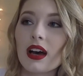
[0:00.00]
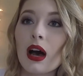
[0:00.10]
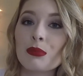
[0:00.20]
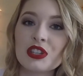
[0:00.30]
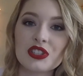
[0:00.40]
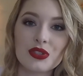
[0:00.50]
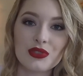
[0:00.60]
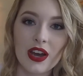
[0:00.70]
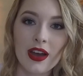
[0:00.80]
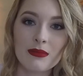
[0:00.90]
up to 2
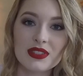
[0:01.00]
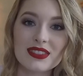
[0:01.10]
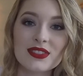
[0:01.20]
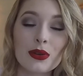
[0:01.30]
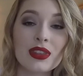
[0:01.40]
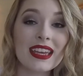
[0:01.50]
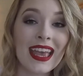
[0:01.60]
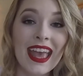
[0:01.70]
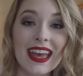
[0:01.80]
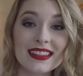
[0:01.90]
times, so they
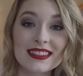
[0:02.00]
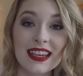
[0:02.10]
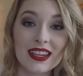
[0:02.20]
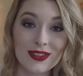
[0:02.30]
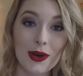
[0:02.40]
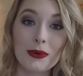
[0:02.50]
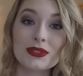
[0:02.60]
can't say no.